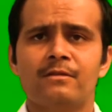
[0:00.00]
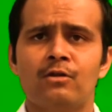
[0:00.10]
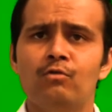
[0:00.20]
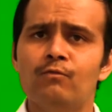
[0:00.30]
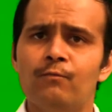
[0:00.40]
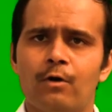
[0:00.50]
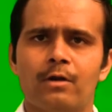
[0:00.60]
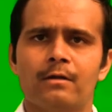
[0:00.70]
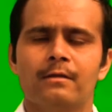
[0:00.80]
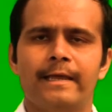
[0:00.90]
look for
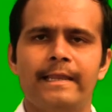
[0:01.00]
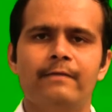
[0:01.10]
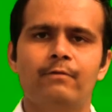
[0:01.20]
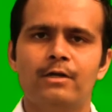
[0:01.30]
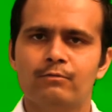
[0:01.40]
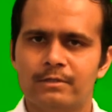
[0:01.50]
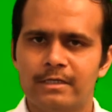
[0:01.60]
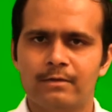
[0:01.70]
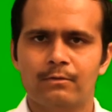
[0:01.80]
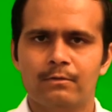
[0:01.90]
L equal to
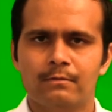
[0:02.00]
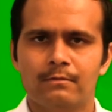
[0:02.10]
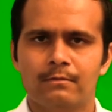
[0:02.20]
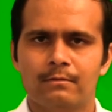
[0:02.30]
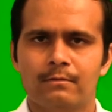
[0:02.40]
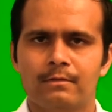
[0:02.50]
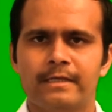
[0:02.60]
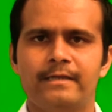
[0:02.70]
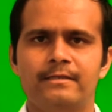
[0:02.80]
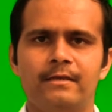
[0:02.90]
0,
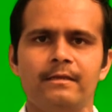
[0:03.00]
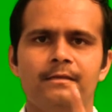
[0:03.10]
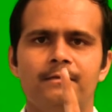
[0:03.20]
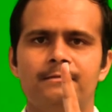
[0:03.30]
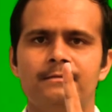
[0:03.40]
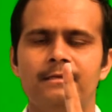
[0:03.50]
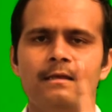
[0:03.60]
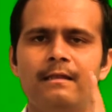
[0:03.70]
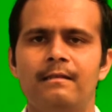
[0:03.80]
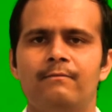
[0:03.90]
there is a
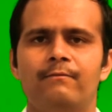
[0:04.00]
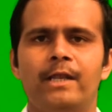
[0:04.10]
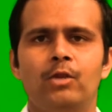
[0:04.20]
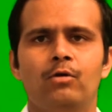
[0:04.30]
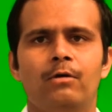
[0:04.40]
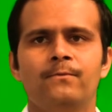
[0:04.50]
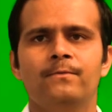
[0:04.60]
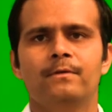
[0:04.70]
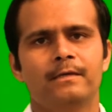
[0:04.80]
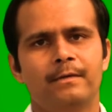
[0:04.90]
single value
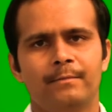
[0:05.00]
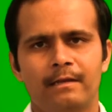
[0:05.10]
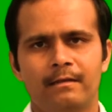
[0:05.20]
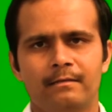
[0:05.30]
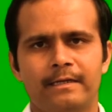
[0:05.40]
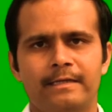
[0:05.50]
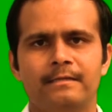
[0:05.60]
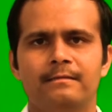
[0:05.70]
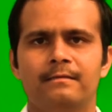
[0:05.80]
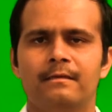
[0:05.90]
of ml, that
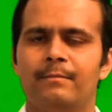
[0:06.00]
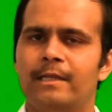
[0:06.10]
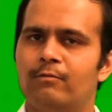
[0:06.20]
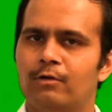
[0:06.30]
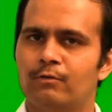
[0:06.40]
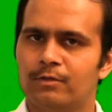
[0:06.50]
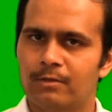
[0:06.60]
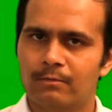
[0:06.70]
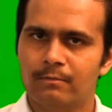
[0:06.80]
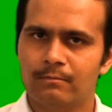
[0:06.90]
is ml equal to
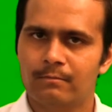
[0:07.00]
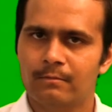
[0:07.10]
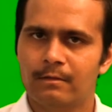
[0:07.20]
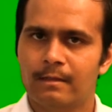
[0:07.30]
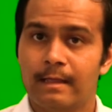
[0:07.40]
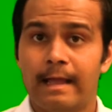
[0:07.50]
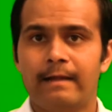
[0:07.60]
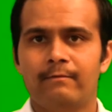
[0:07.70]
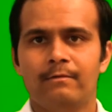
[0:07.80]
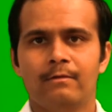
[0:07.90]
0, and